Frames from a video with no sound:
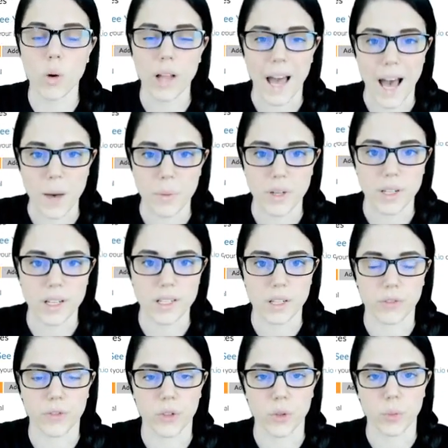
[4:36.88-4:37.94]
What will
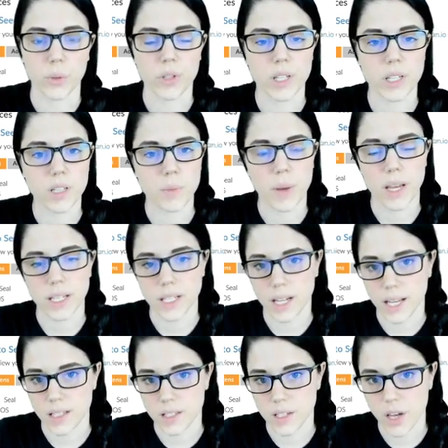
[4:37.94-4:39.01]
happen is if you
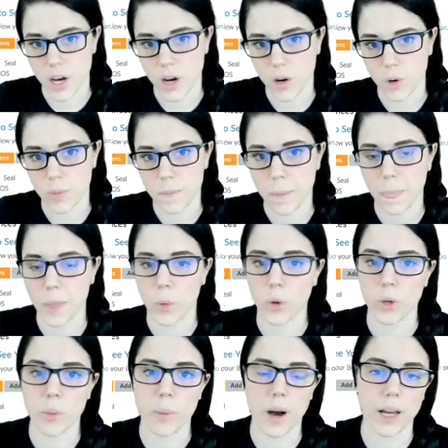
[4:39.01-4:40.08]
participate in an ICO
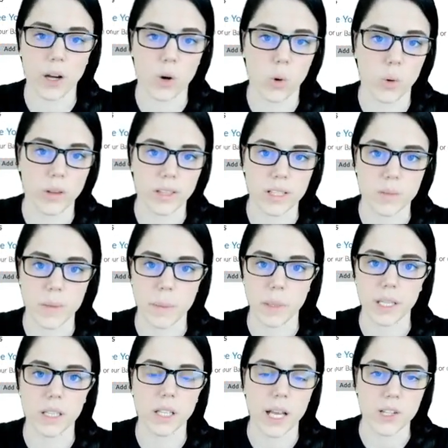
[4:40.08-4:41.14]
or you buy a coin
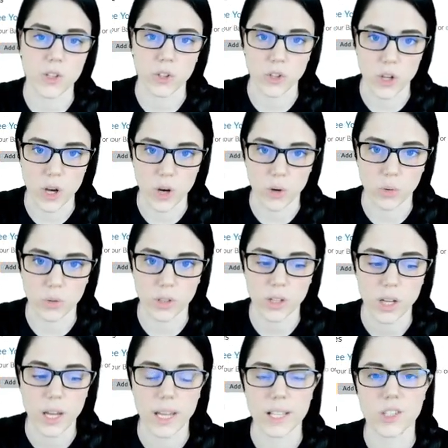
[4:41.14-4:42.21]
that's maybe lesser
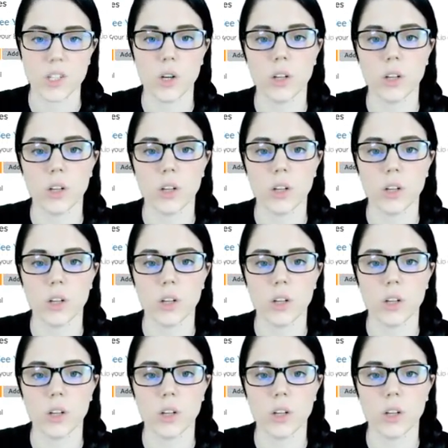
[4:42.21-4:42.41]
known,